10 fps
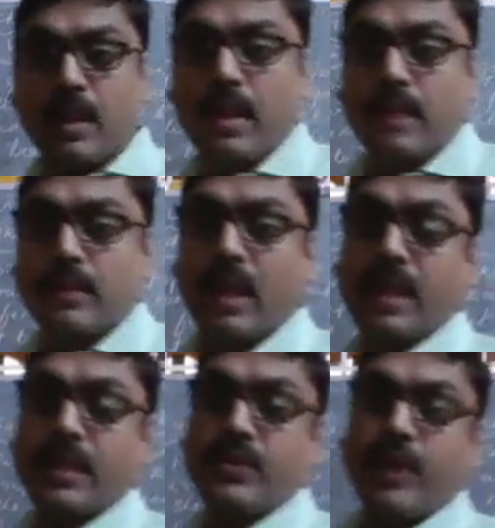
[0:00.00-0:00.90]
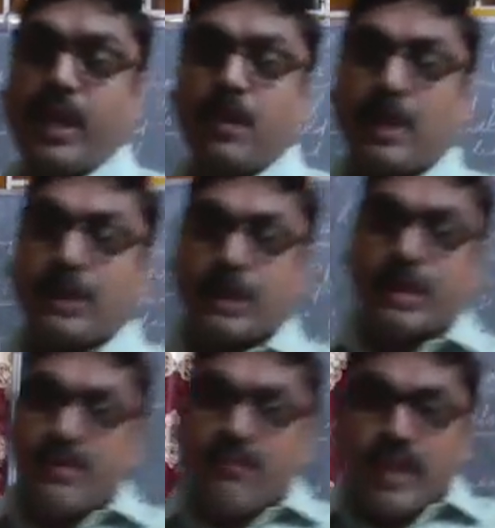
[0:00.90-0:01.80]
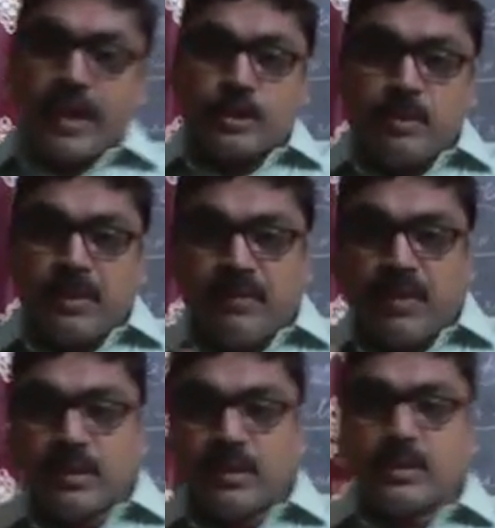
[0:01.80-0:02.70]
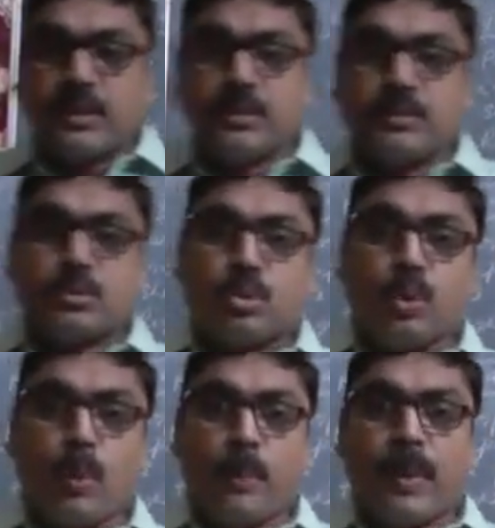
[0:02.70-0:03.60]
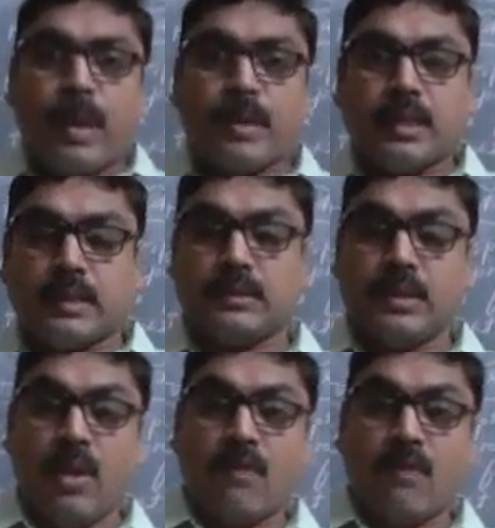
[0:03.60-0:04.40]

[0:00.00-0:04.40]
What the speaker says: There is very much difference between the two phrases.